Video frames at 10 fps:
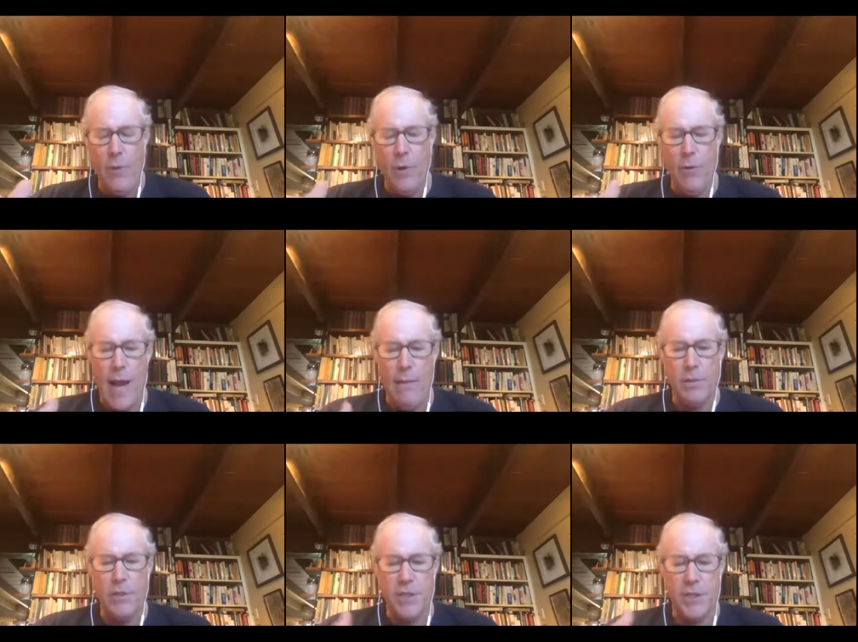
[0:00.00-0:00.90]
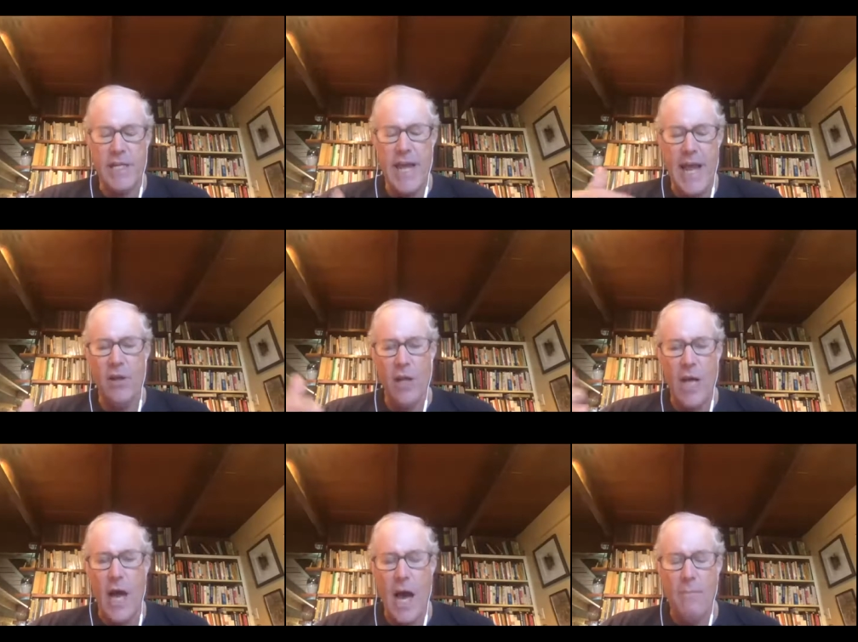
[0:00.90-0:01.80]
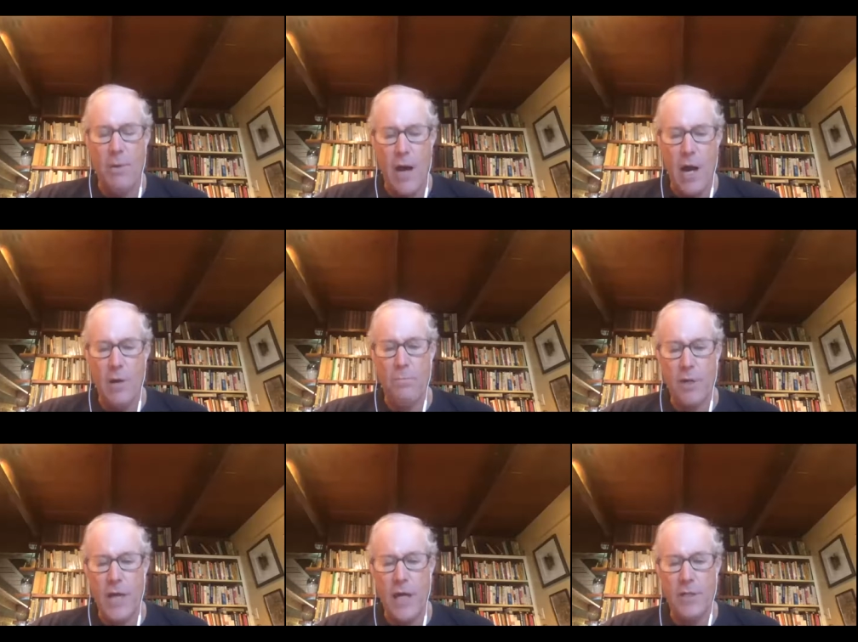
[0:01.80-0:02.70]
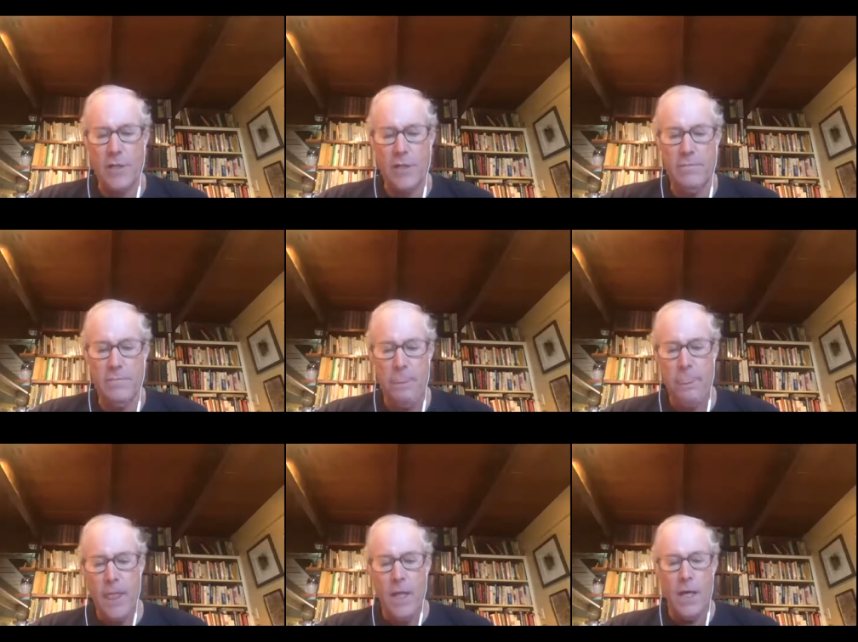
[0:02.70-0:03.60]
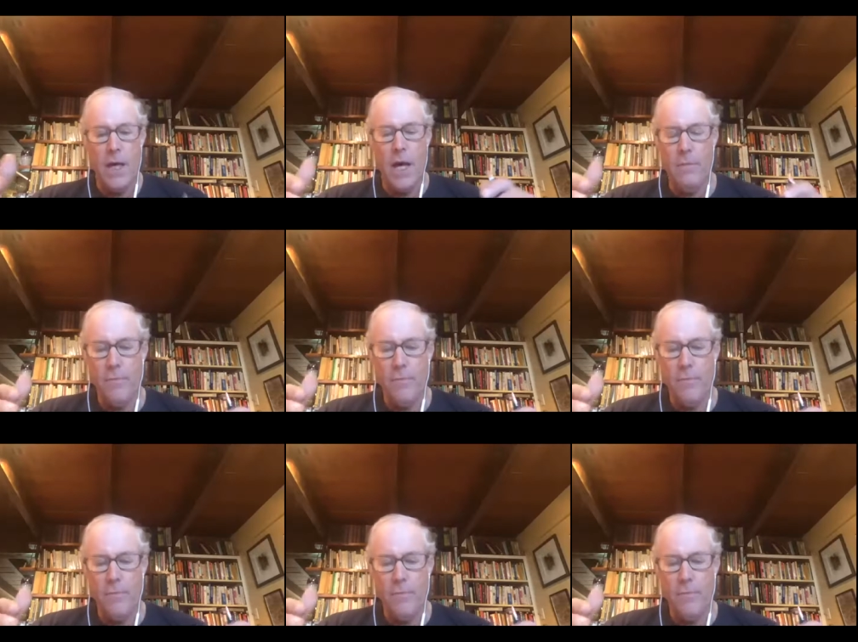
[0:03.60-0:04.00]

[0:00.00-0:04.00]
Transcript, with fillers: and we were able to scale up our production um,